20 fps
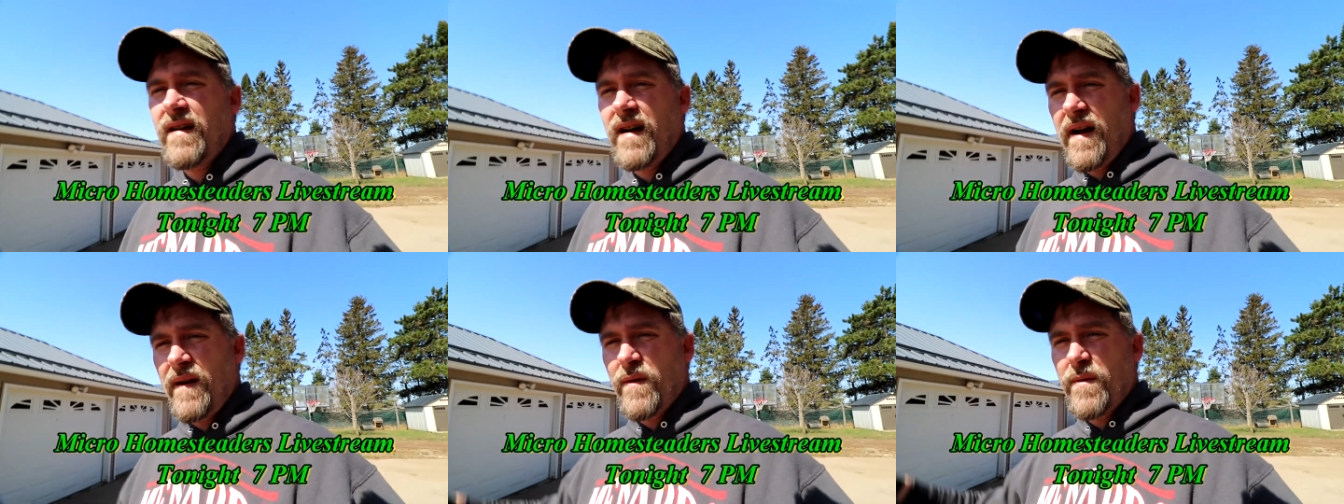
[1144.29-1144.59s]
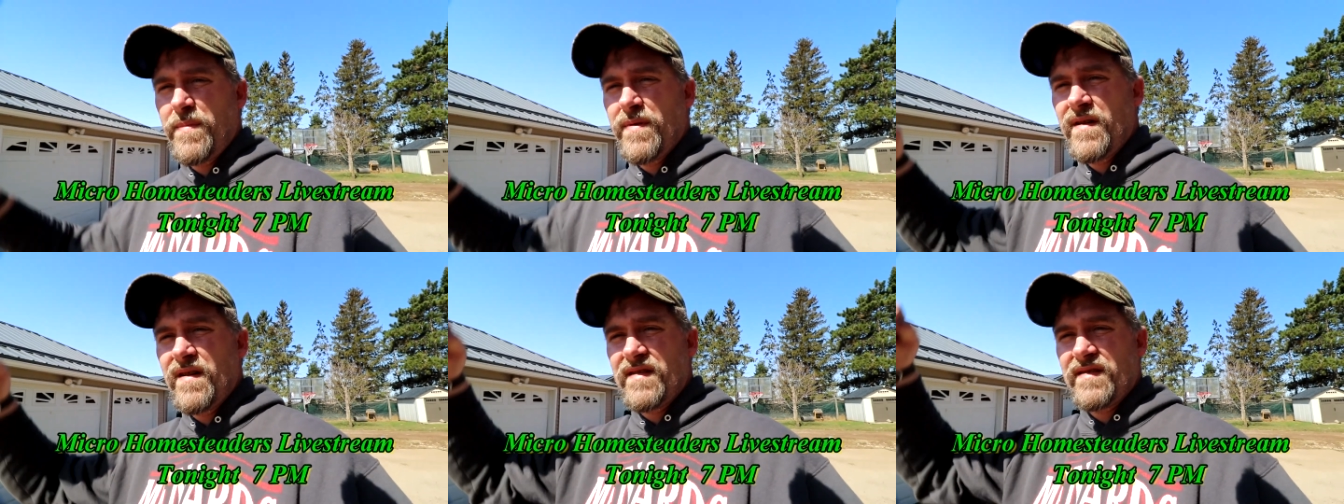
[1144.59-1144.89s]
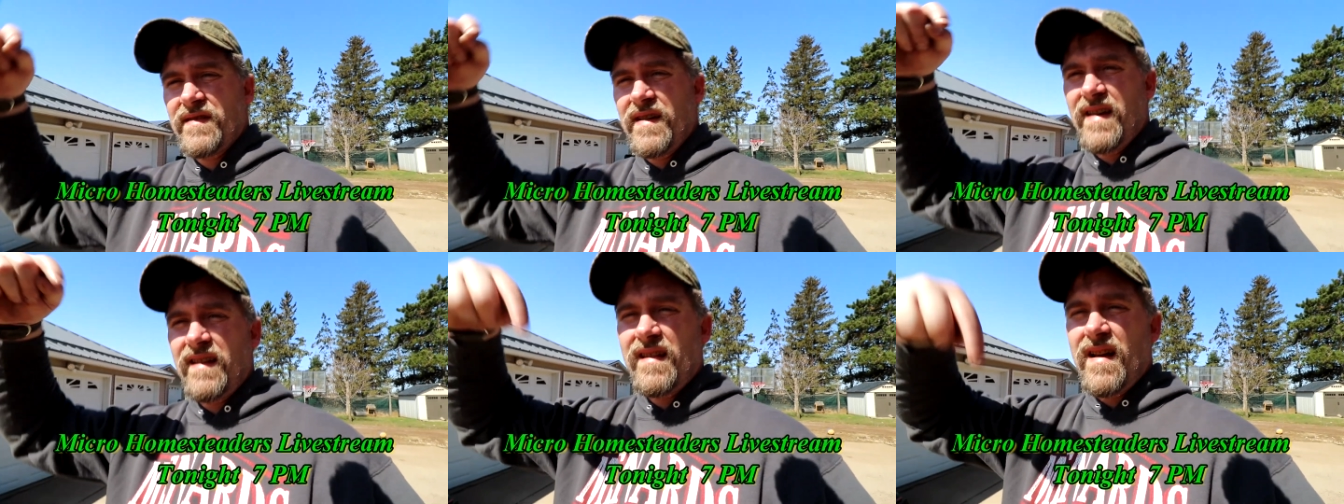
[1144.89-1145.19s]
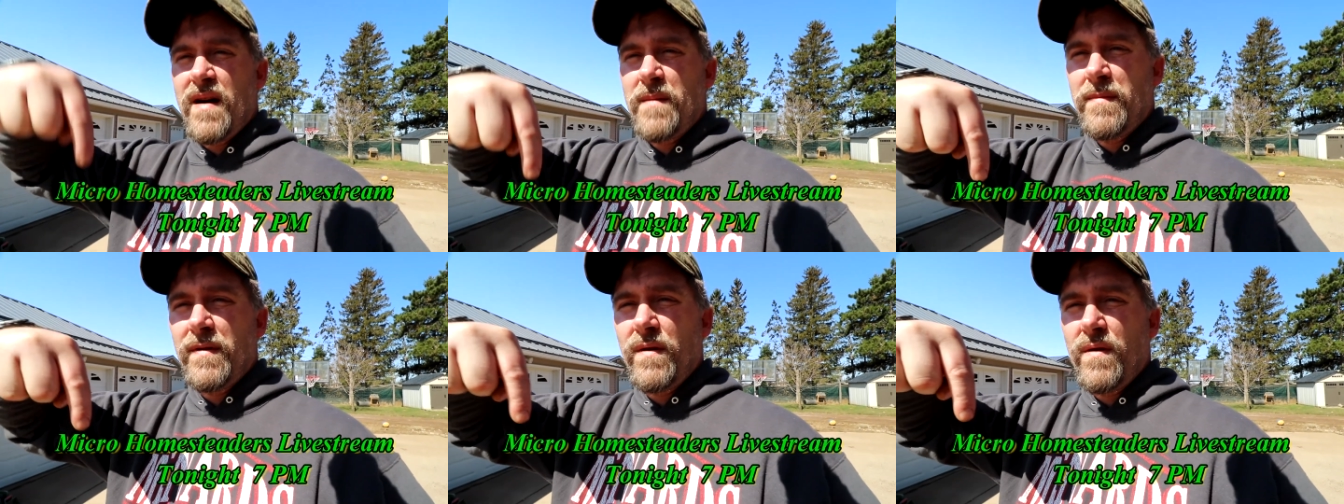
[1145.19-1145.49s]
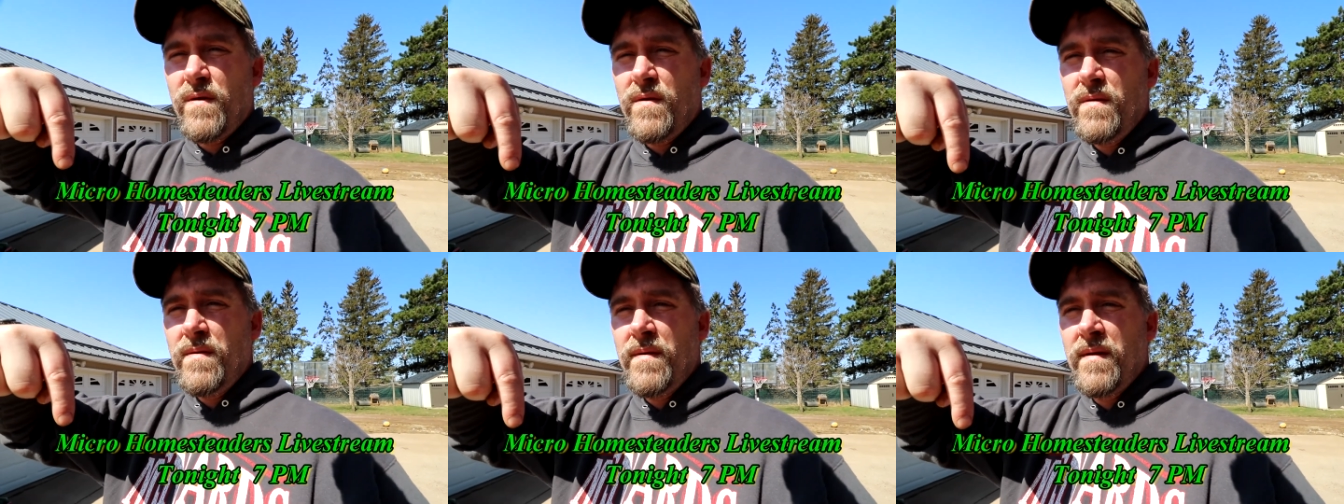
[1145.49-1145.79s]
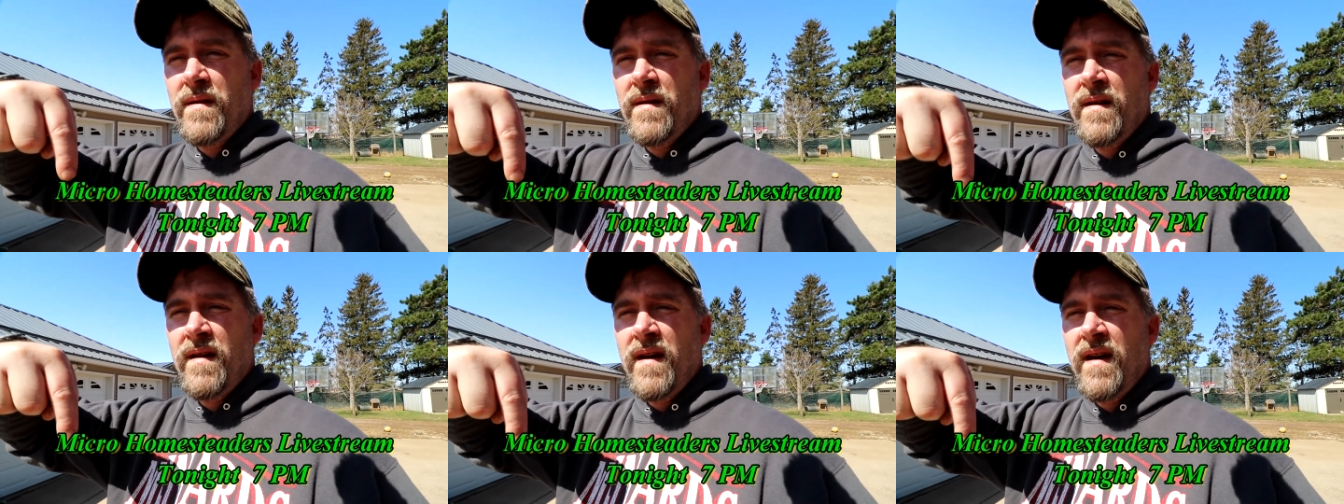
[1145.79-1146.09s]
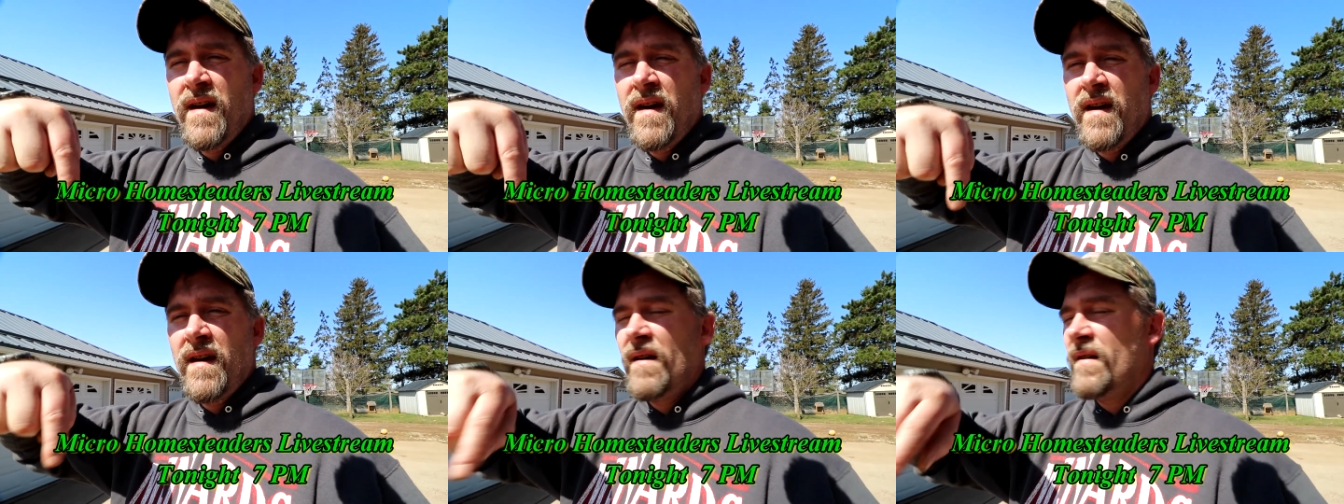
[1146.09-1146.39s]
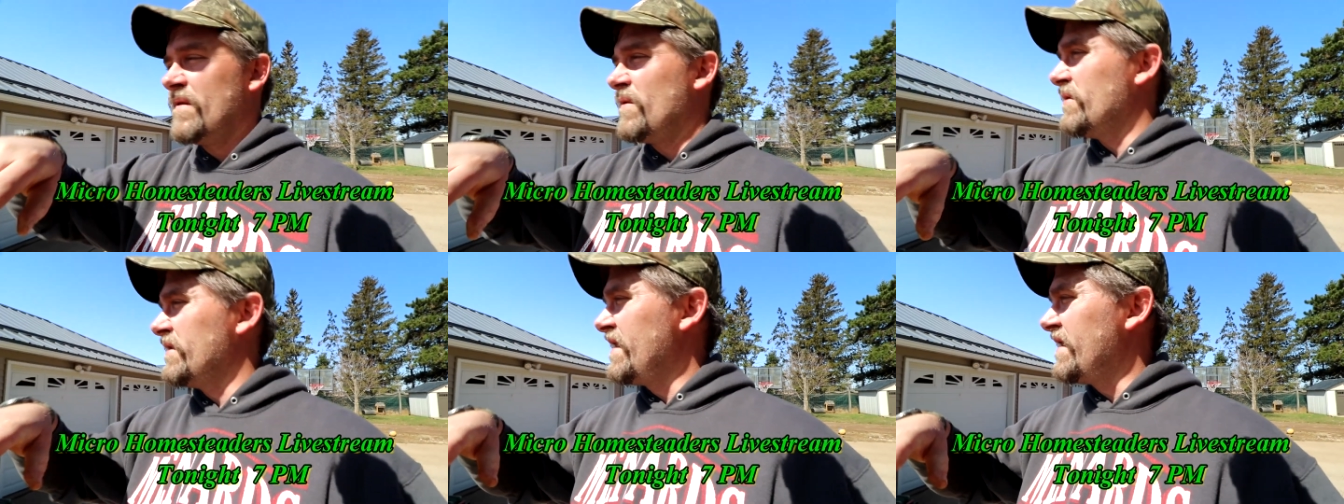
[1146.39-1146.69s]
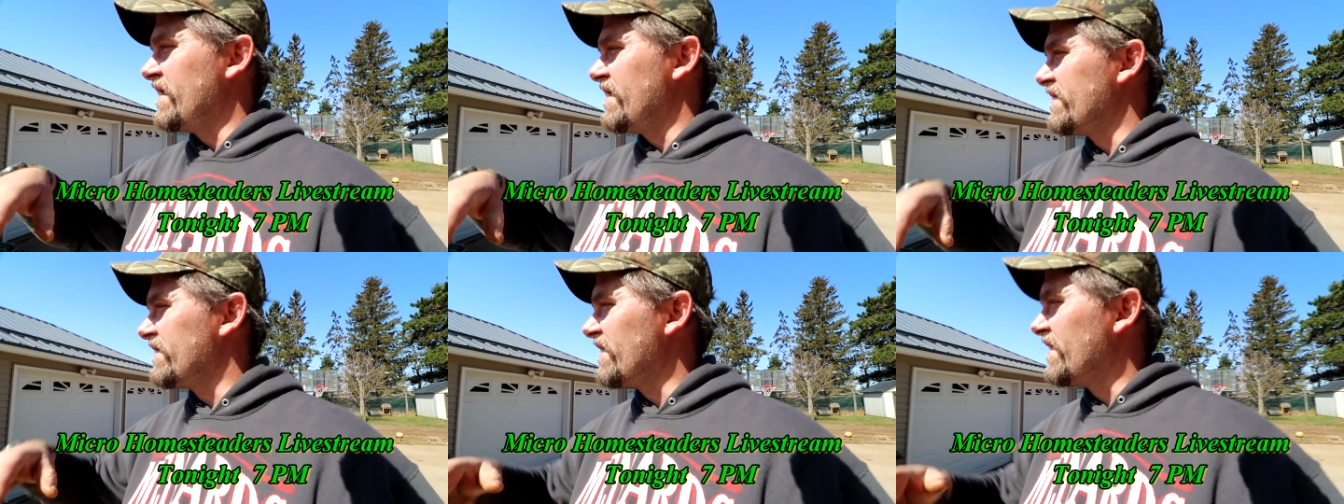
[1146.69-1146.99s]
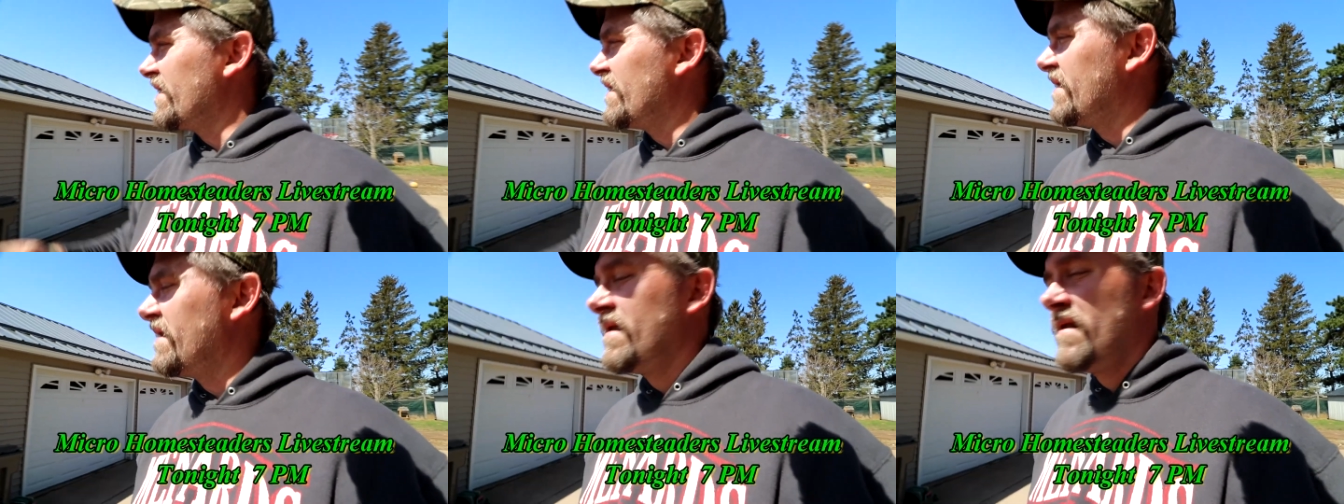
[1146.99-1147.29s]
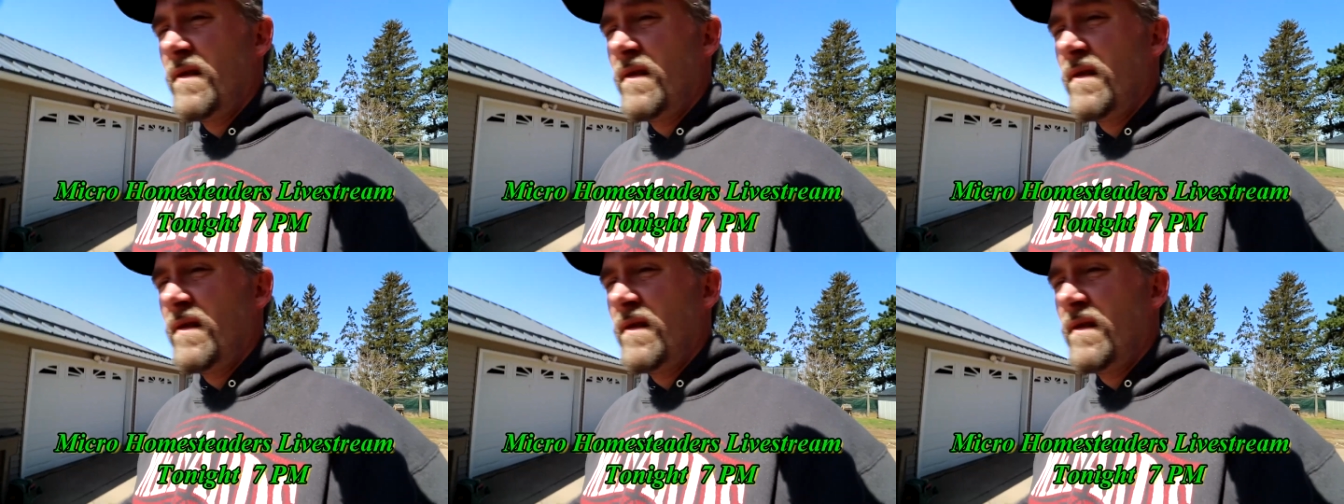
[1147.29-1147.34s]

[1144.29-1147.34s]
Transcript: I will put his link down below. Hold on, Hunter.